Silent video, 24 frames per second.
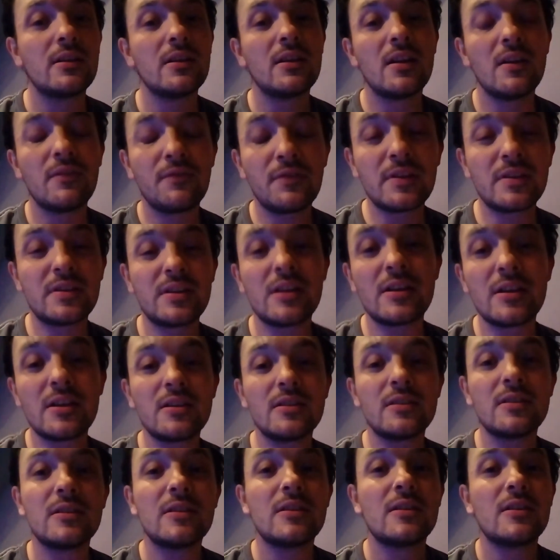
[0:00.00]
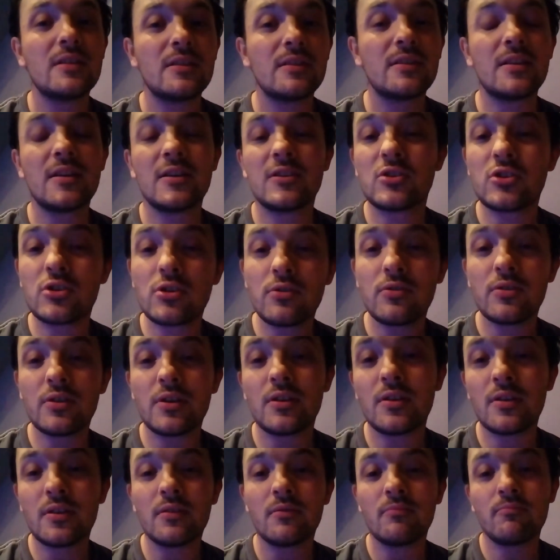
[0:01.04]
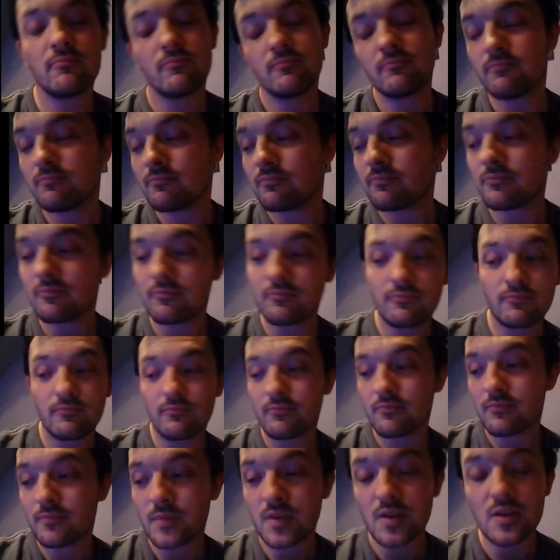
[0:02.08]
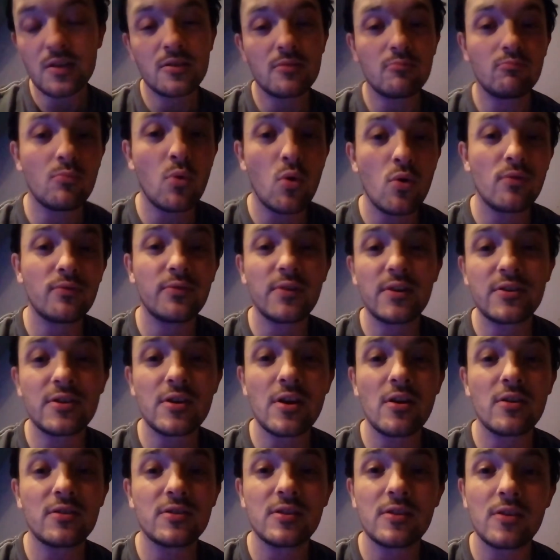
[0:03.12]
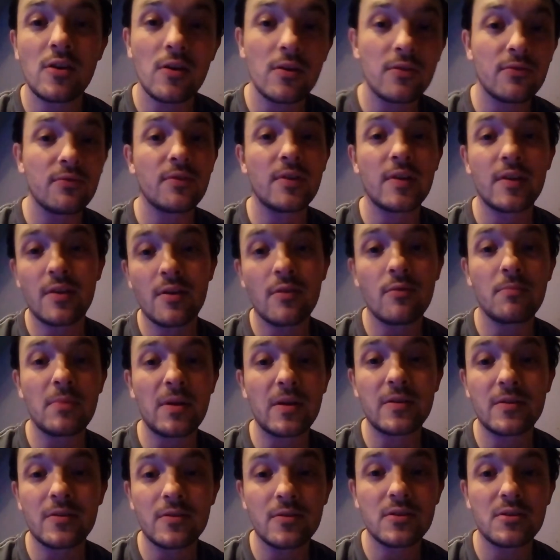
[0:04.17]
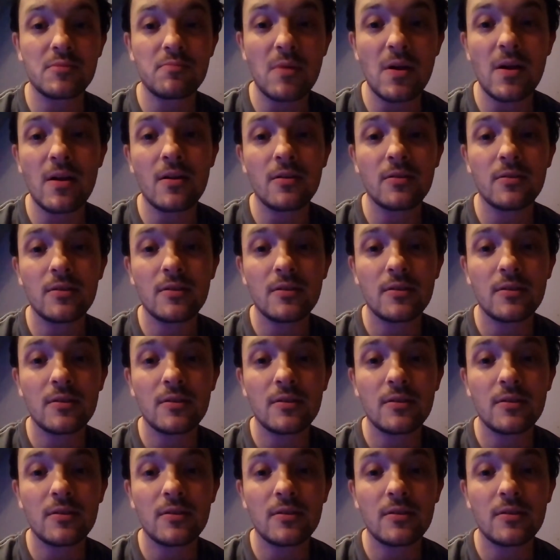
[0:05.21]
If it didn't, then tune in to some more videos and hopefully they'll make you smile.